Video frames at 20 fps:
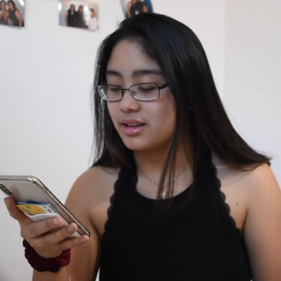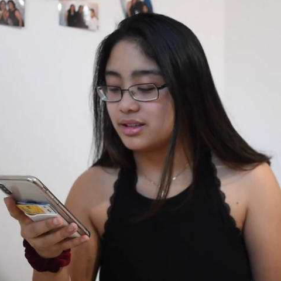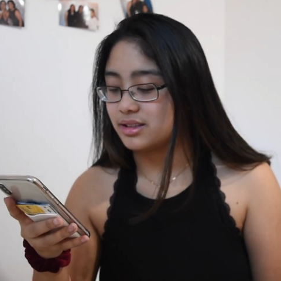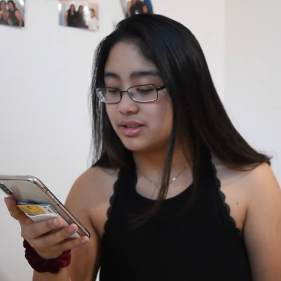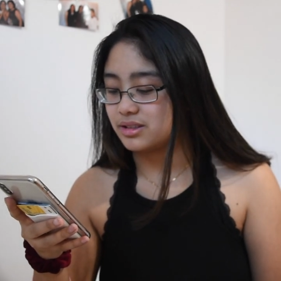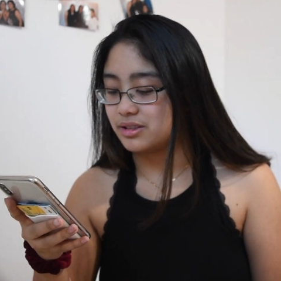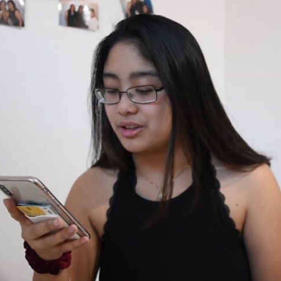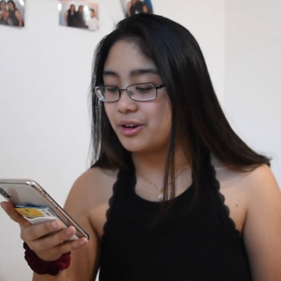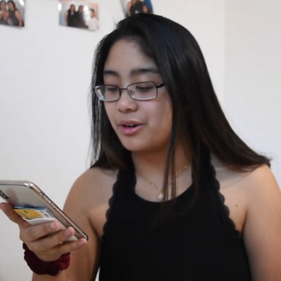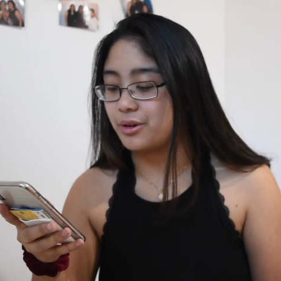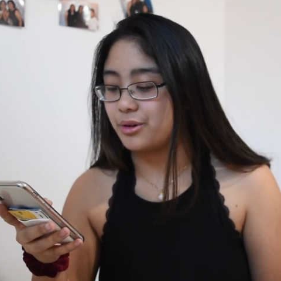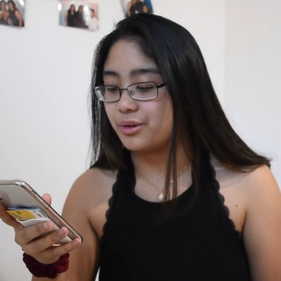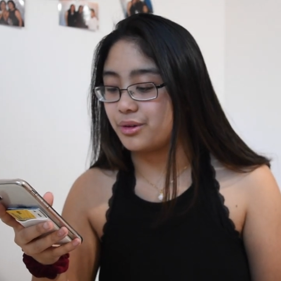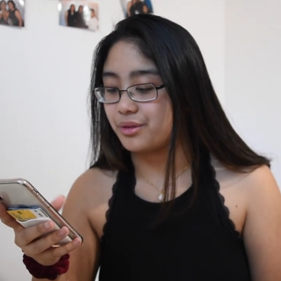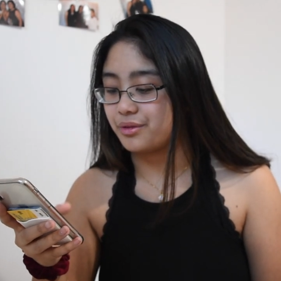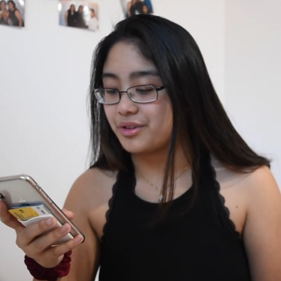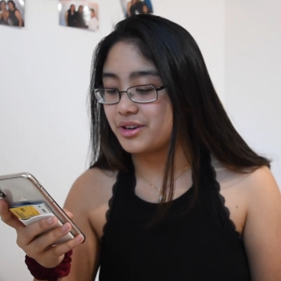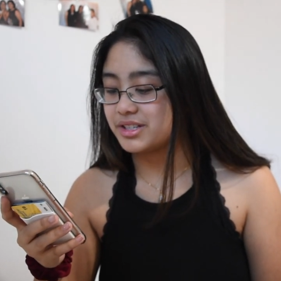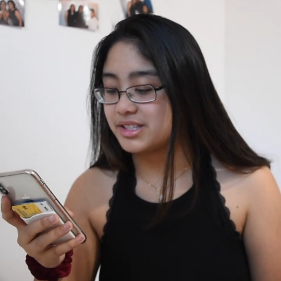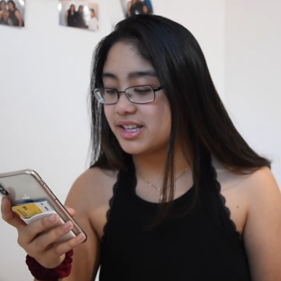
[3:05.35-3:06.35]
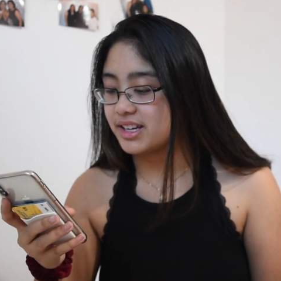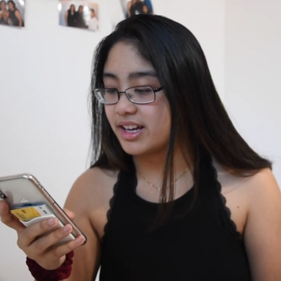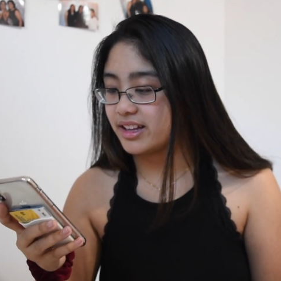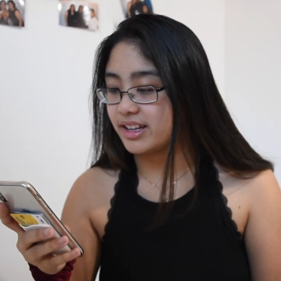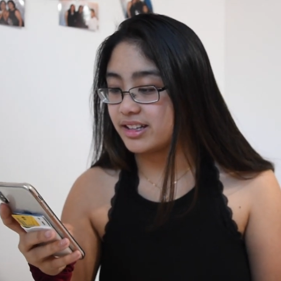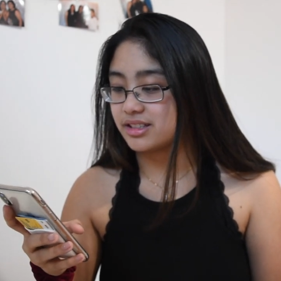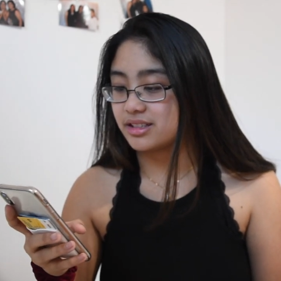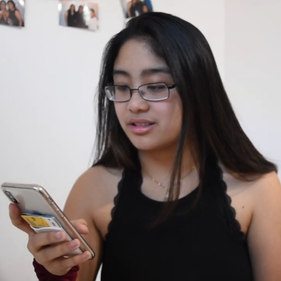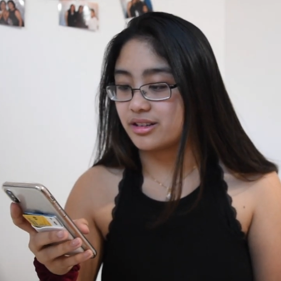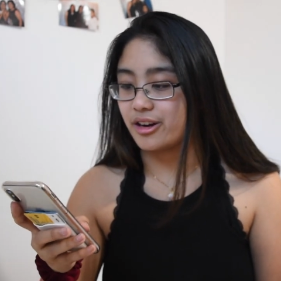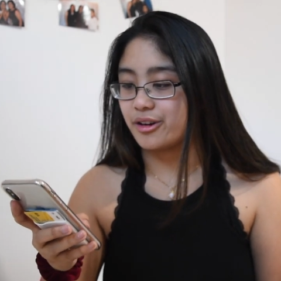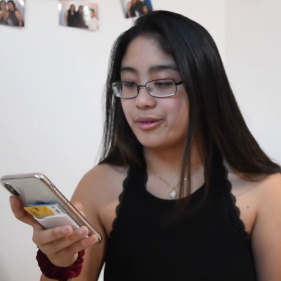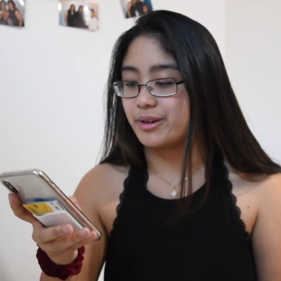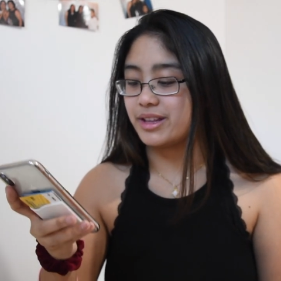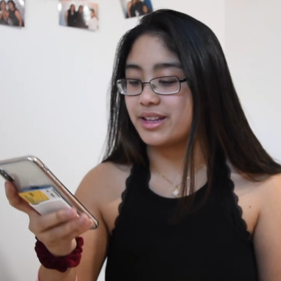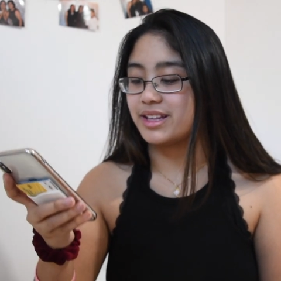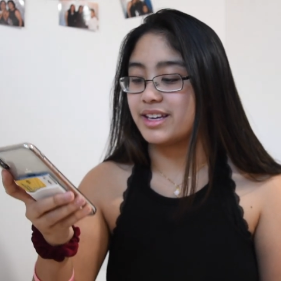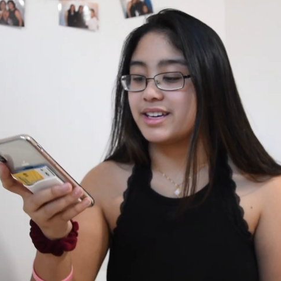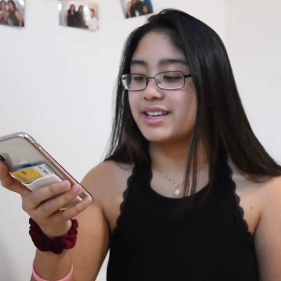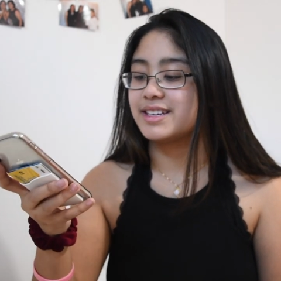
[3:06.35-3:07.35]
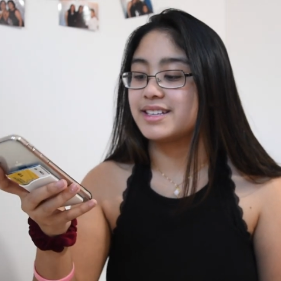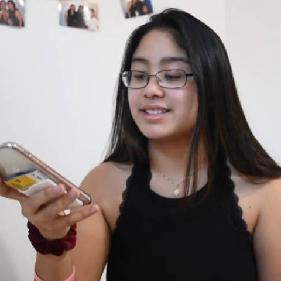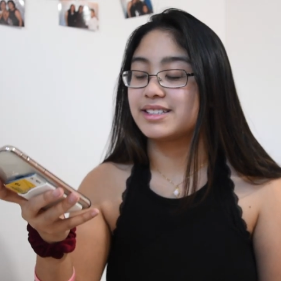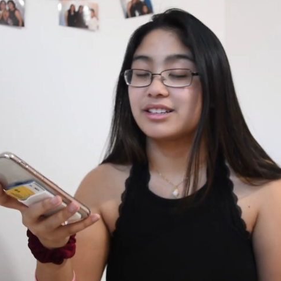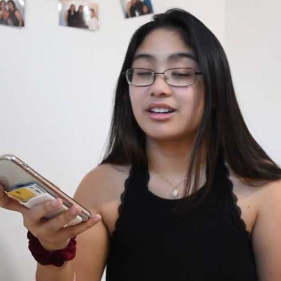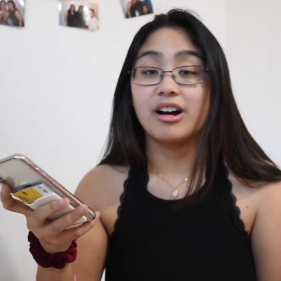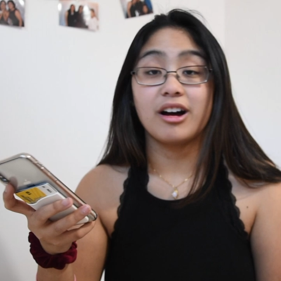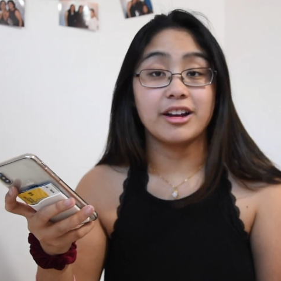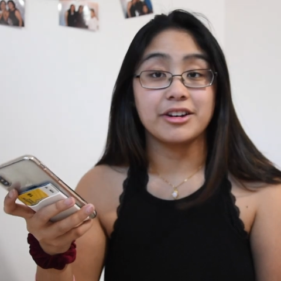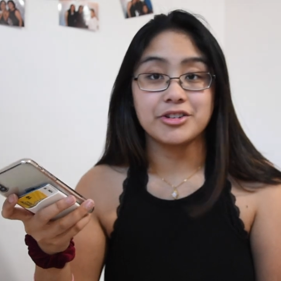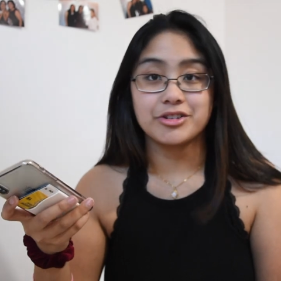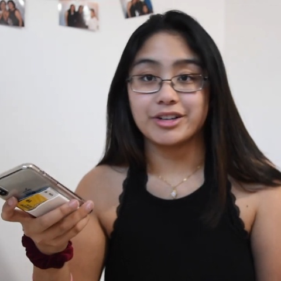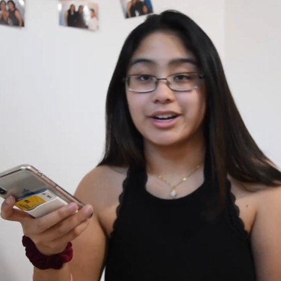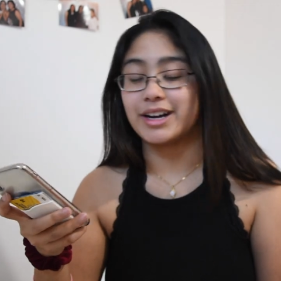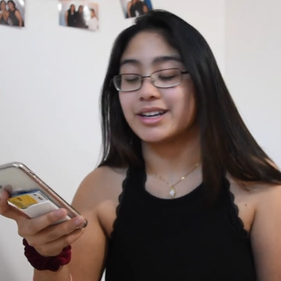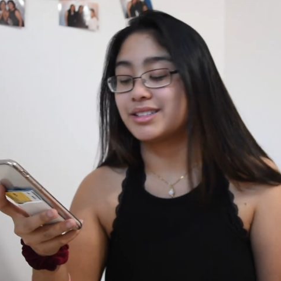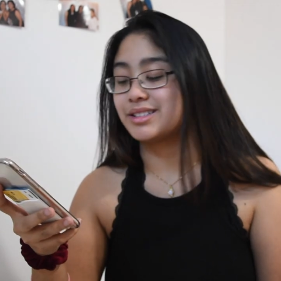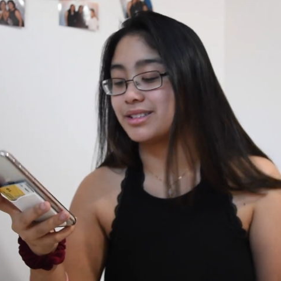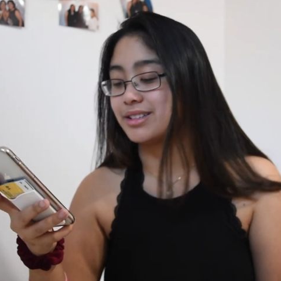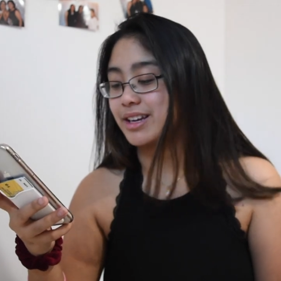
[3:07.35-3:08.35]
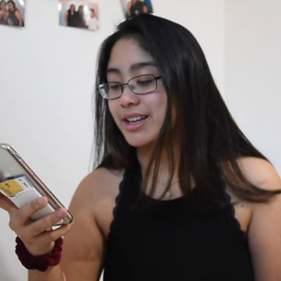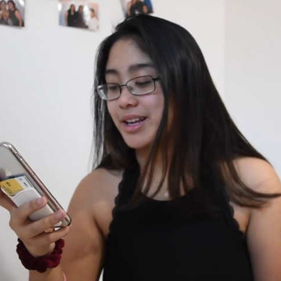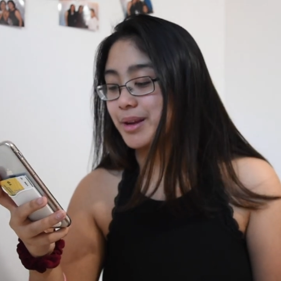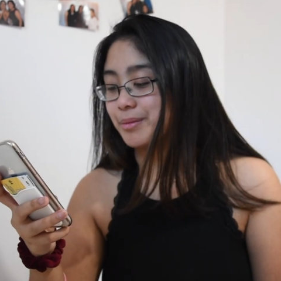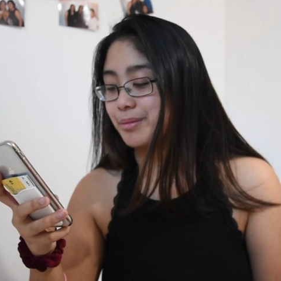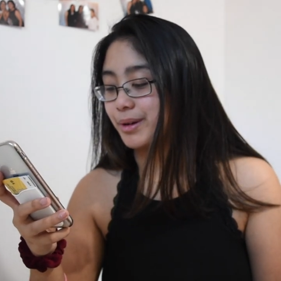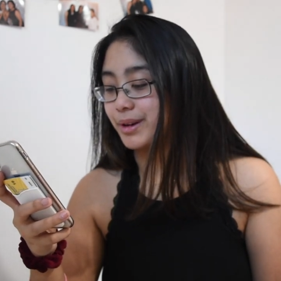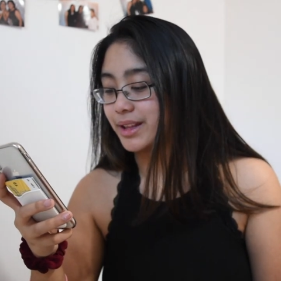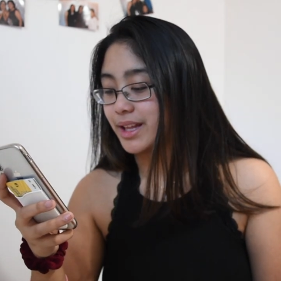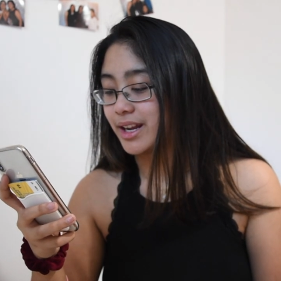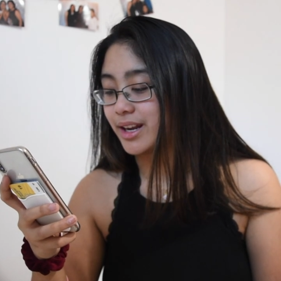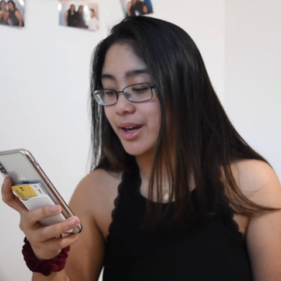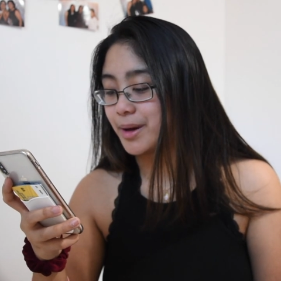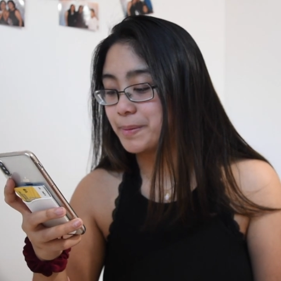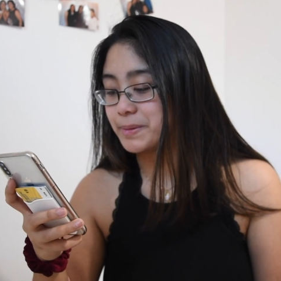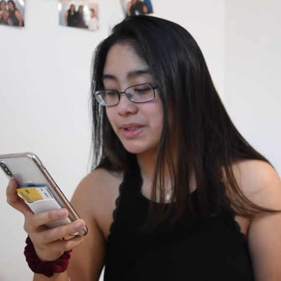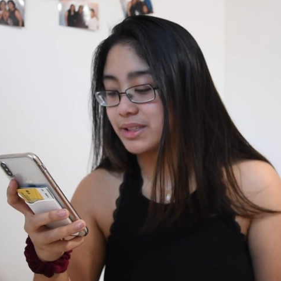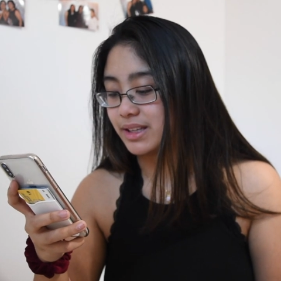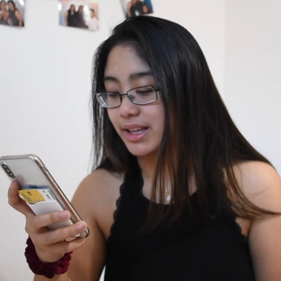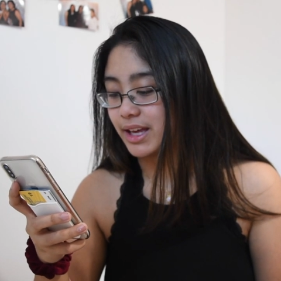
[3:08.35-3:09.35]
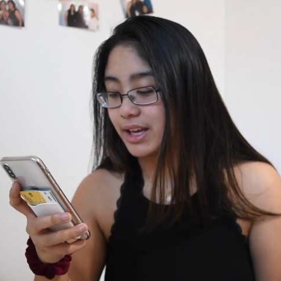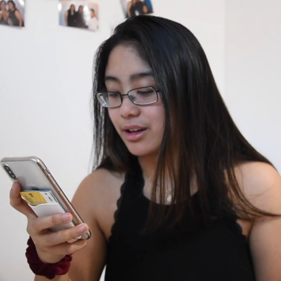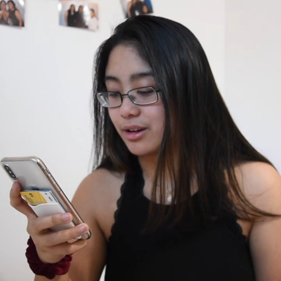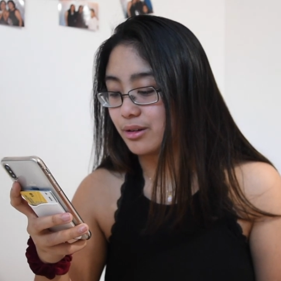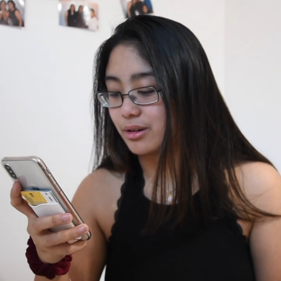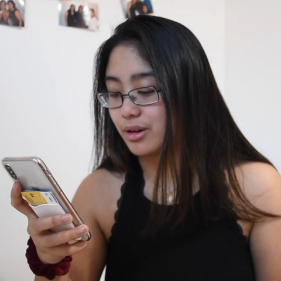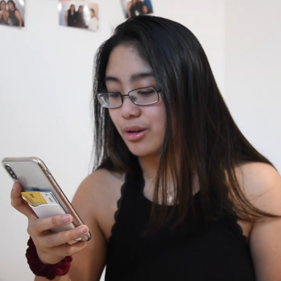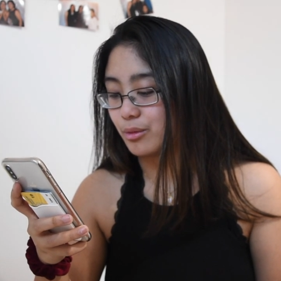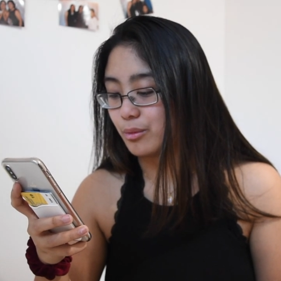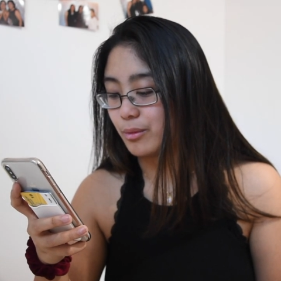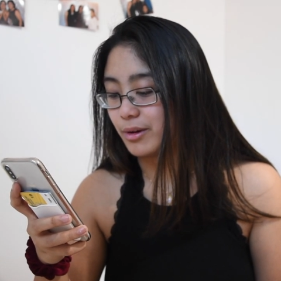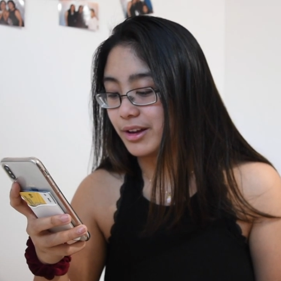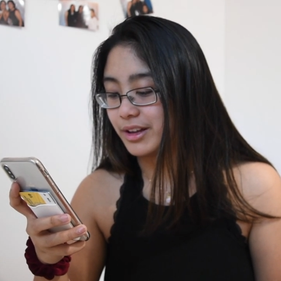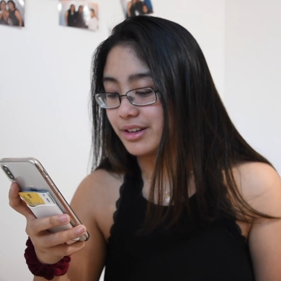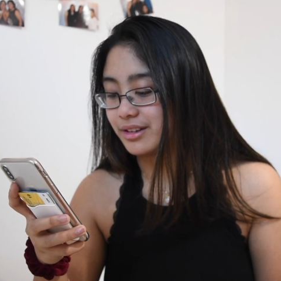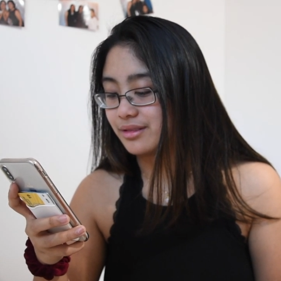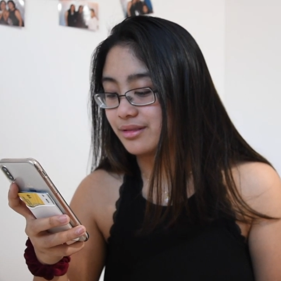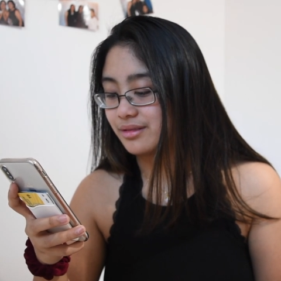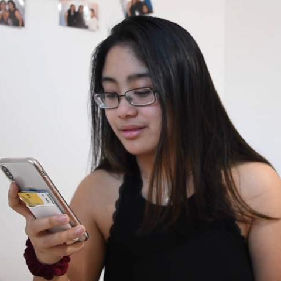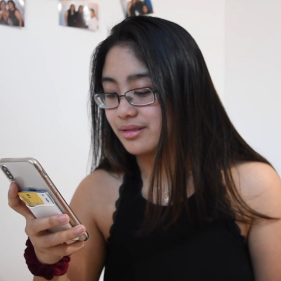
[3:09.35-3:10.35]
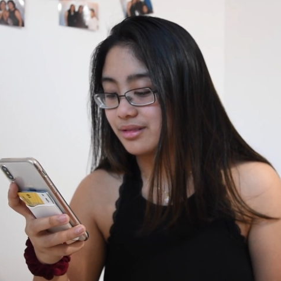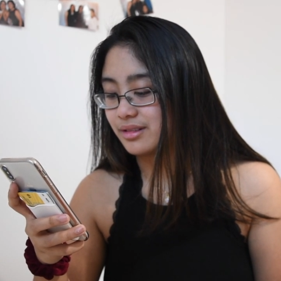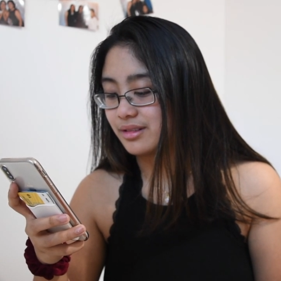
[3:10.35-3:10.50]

So first thing I like to start with is contrast, and I bring that up to like a 1.